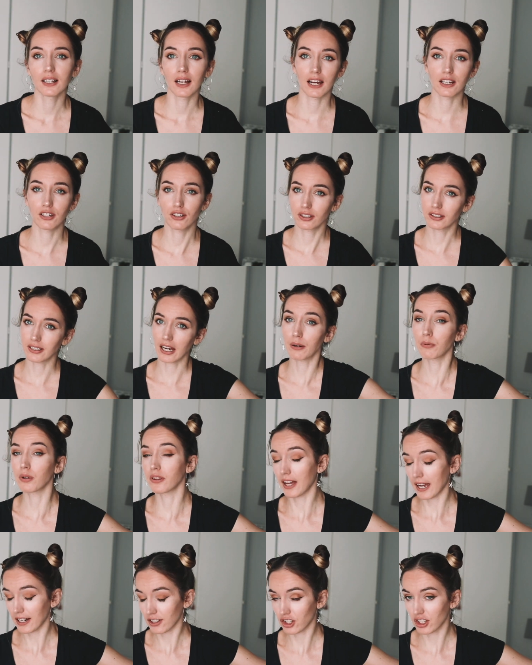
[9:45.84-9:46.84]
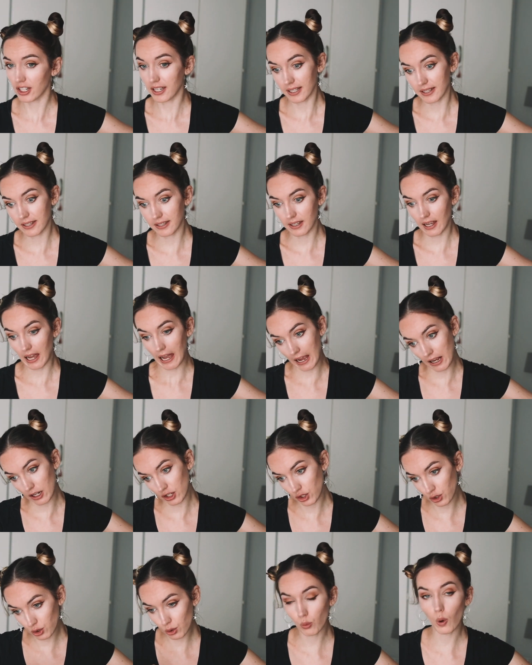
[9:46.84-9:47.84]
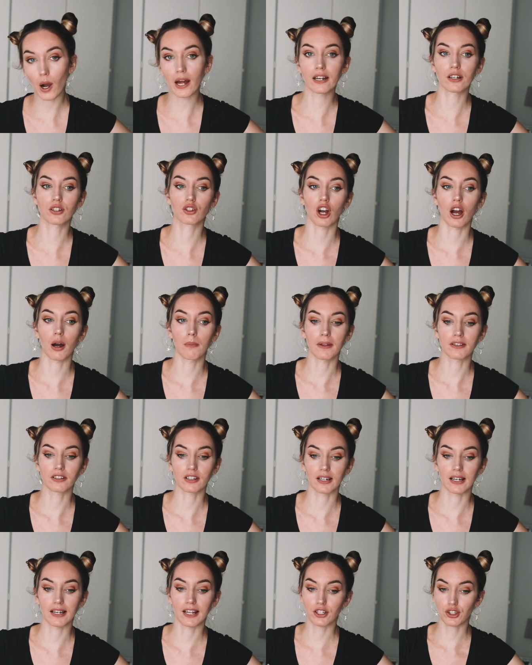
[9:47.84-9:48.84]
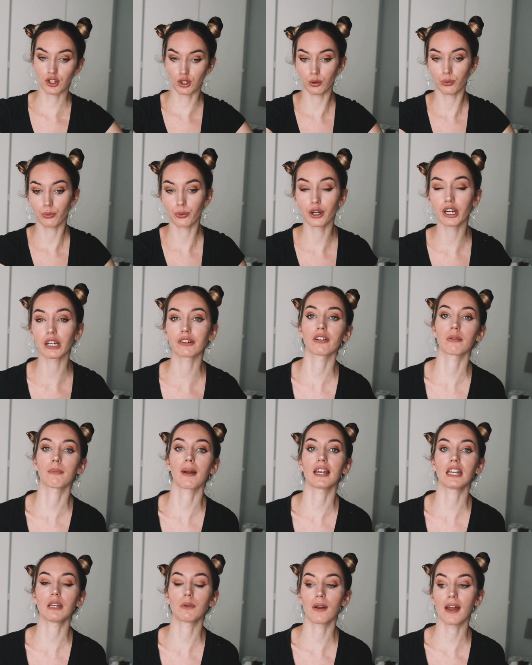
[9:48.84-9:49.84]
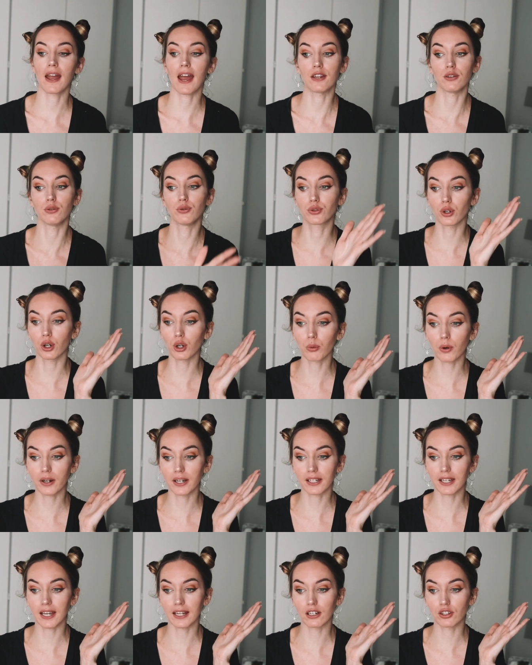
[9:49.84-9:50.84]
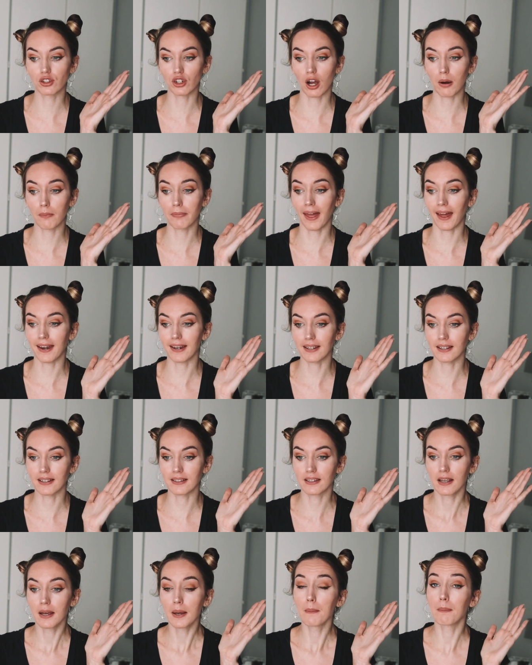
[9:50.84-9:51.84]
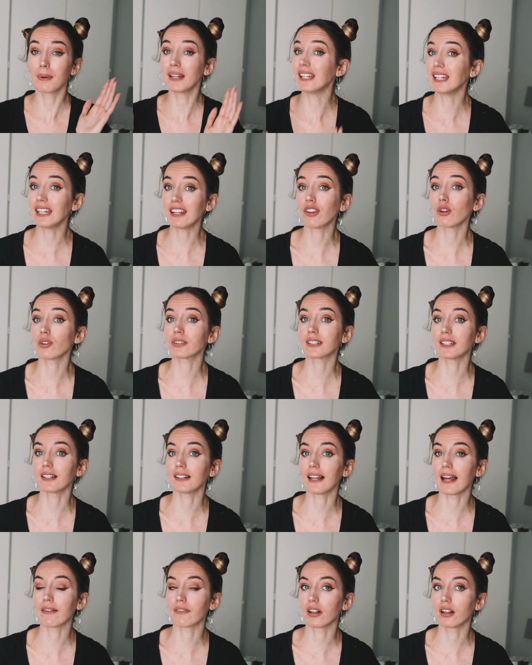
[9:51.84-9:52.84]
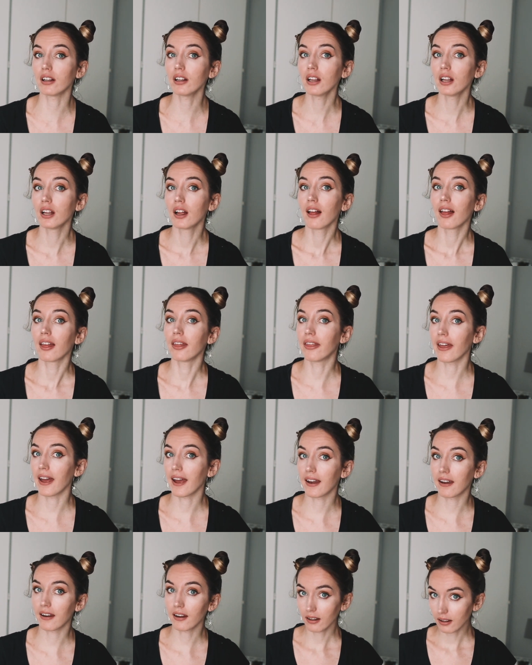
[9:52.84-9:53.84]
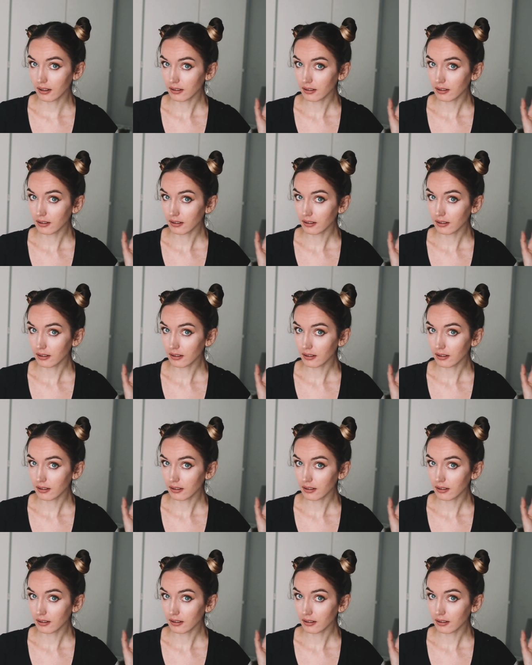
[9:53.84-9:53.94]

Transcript: and you're done with that shit and you want a job that's gonna let you work from anywhere and you don't wanna get a job that is beneath your skill level, then